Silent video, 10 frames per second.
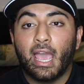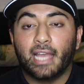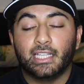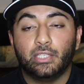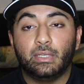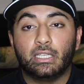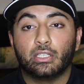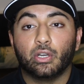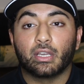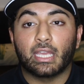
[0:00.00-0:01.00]
and then you need to
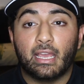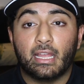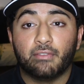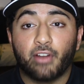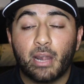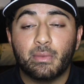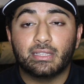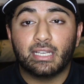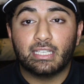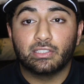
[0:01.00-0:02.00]
cook an environment
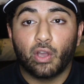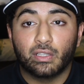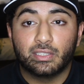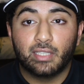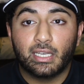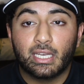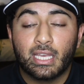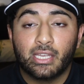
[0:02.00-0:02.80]
that is constant